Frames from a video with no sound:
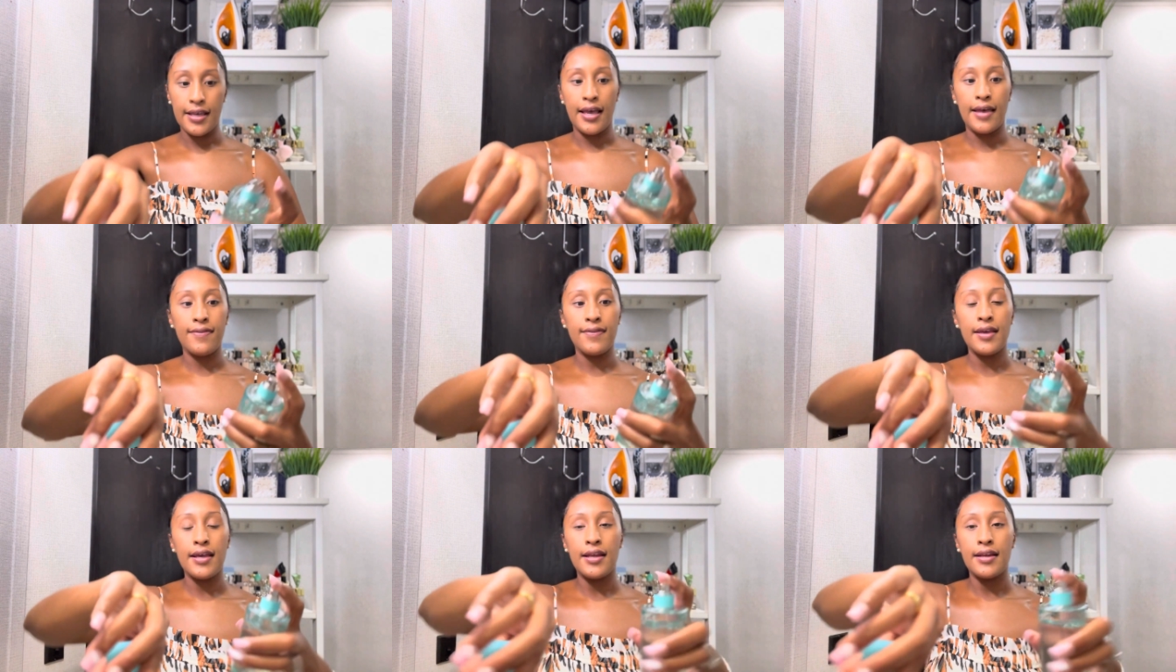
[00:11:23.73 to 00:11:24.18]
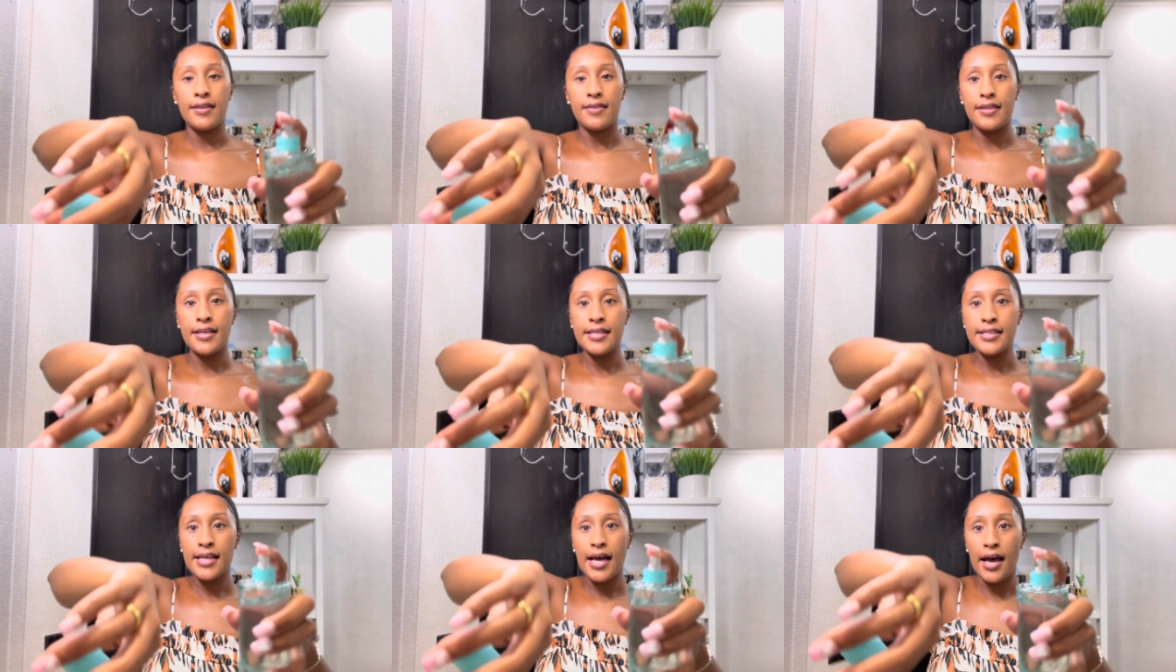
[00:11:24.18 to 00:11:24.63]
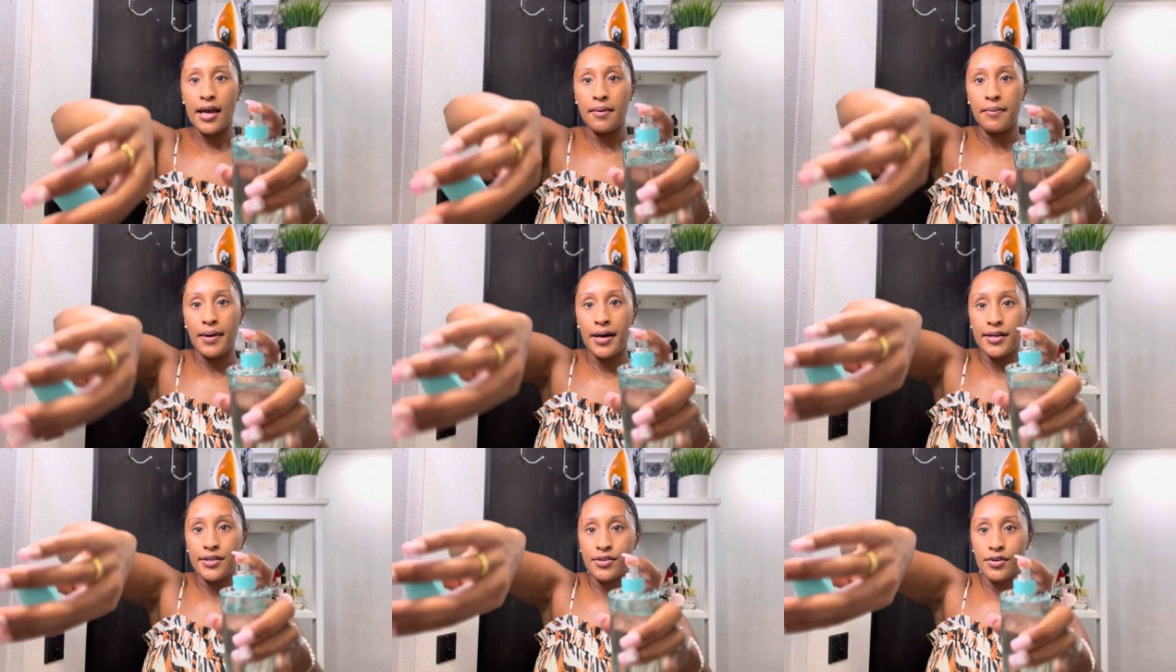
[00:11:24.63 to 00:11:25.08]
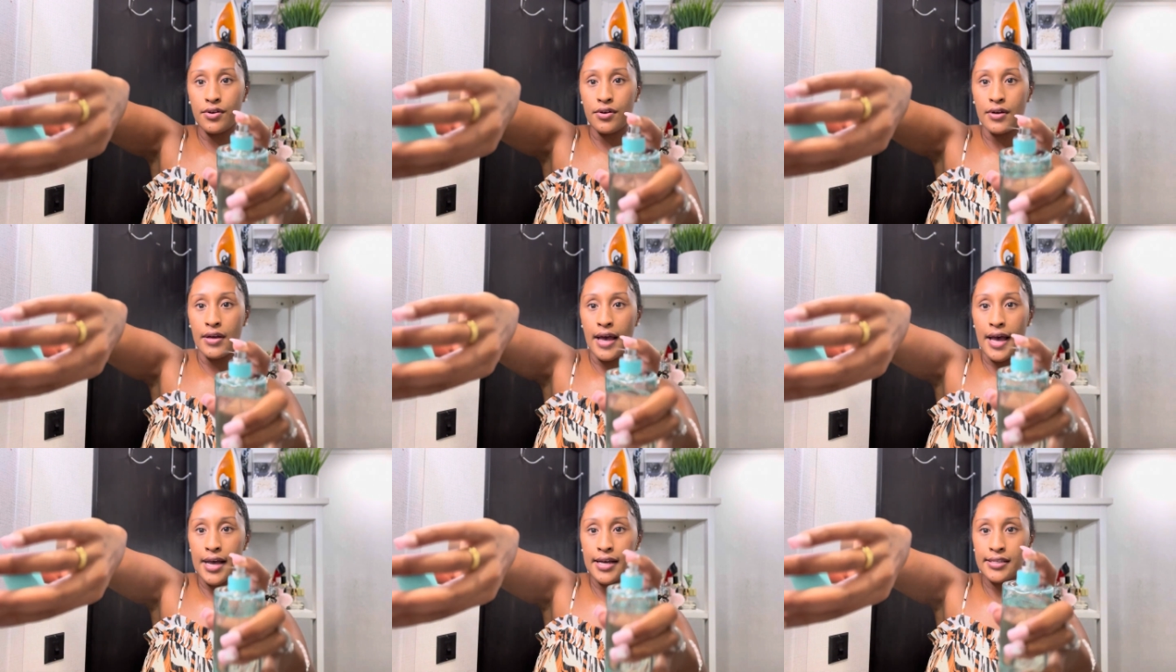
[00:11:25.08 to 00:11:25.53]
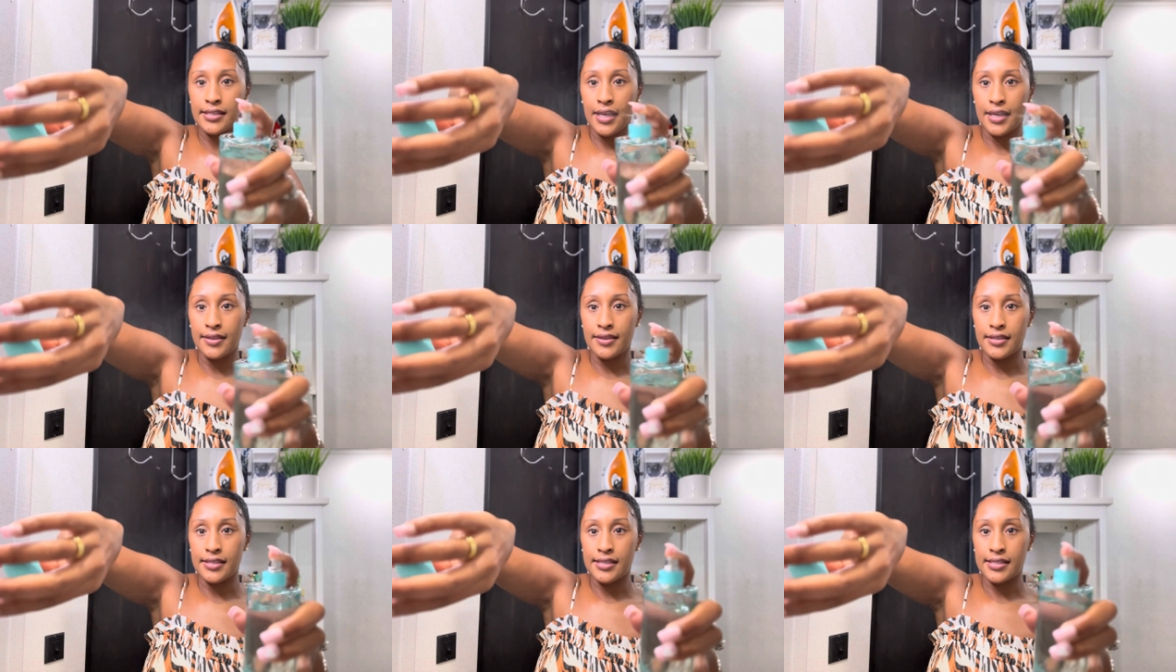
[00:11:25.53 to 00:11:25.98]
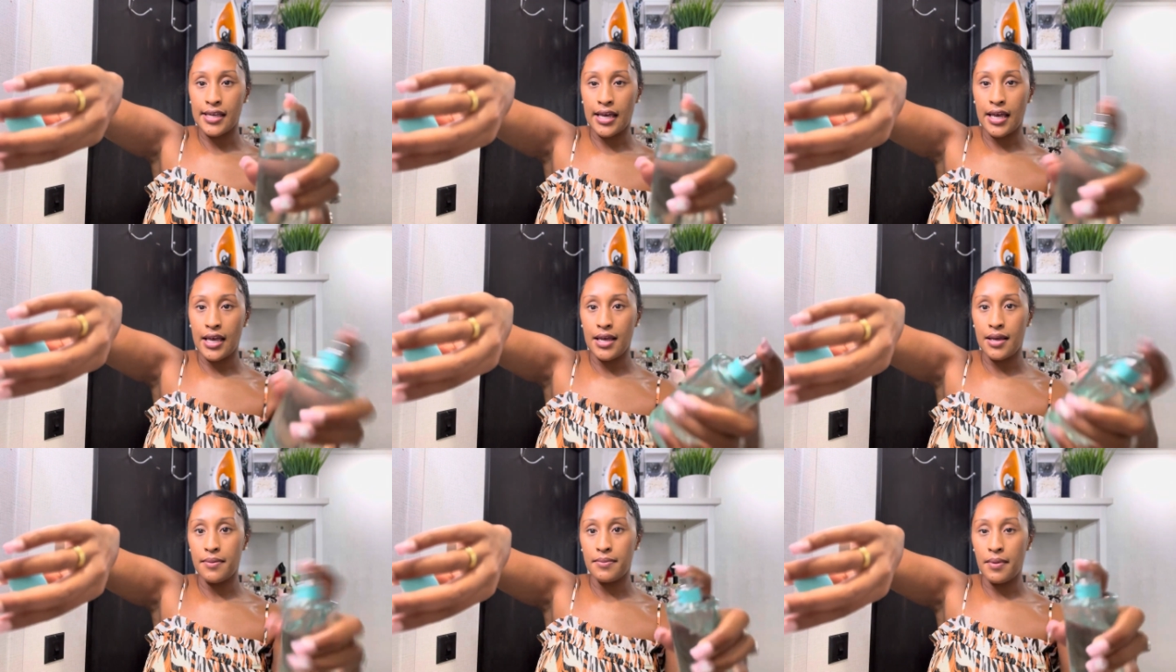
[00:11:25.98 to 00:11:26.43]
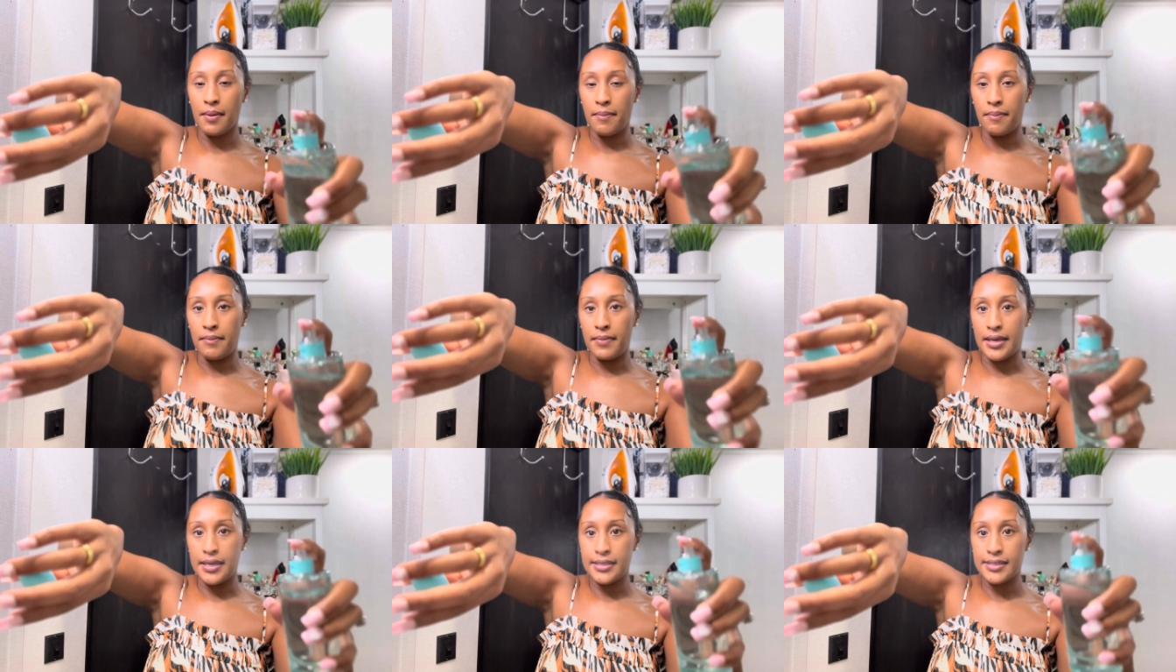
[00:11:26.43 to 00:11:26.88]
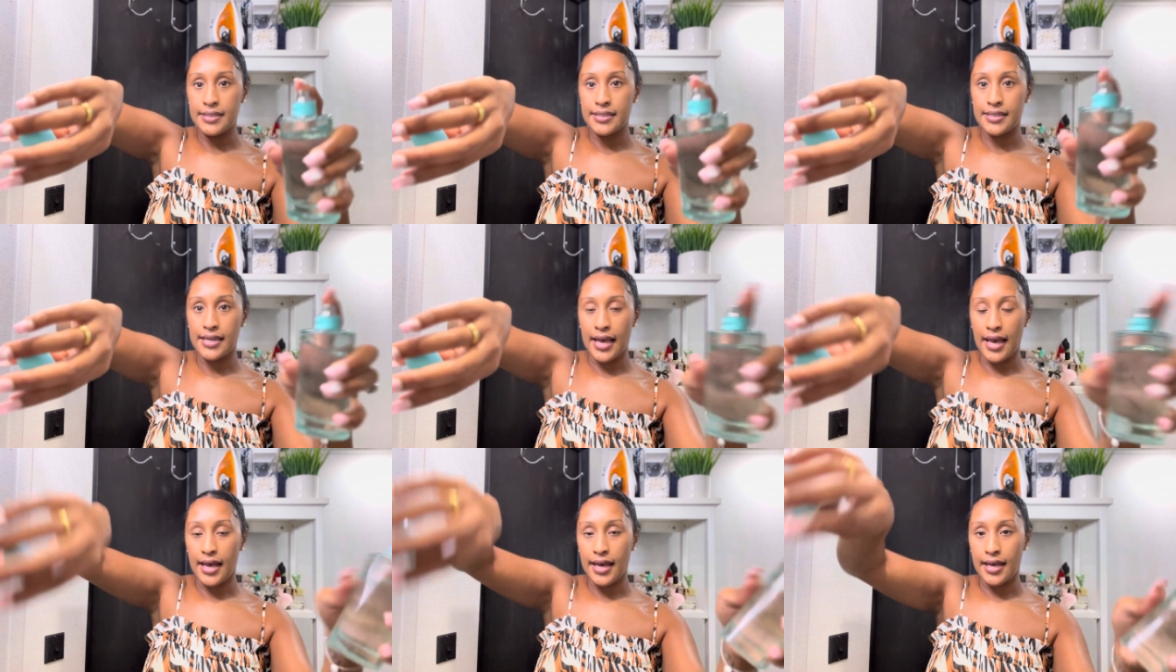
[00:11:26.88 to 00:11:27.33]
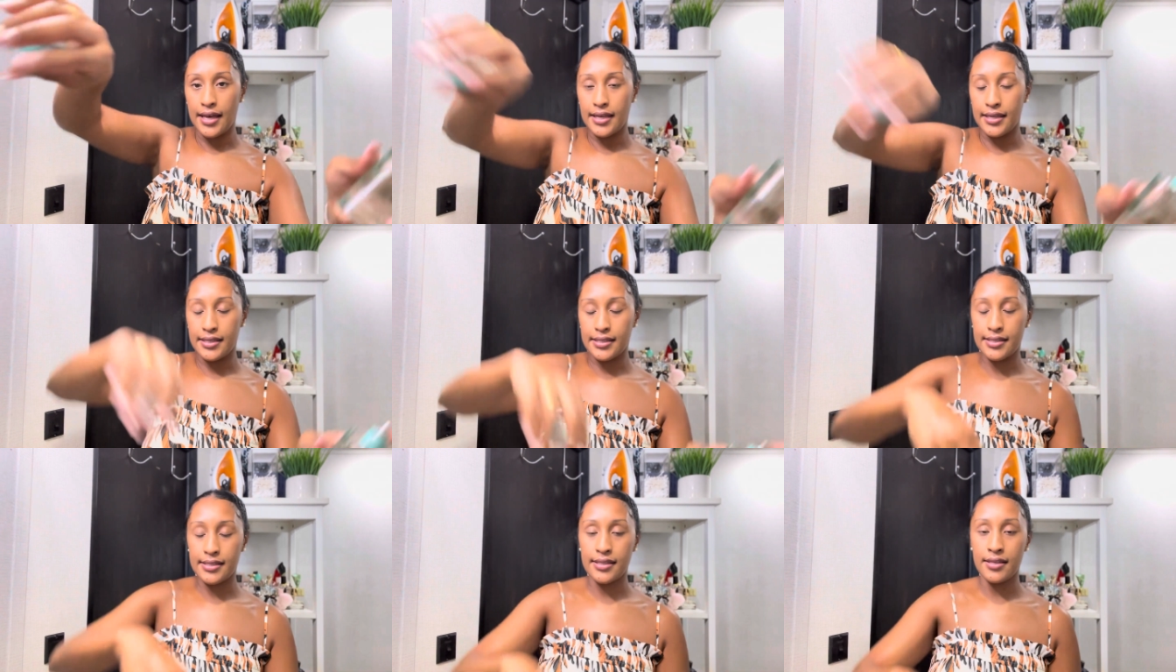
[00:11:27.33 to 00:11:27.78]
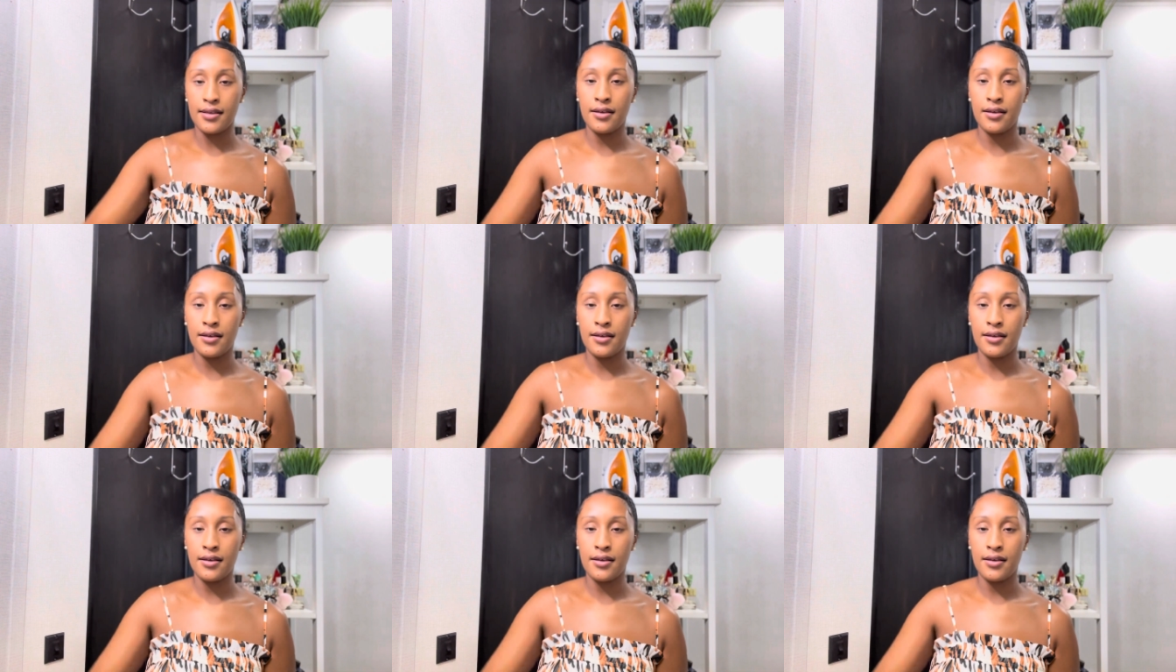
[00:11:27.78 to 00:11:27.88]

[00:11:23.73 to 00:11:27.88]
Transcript: And then this atomizer has like the same mist as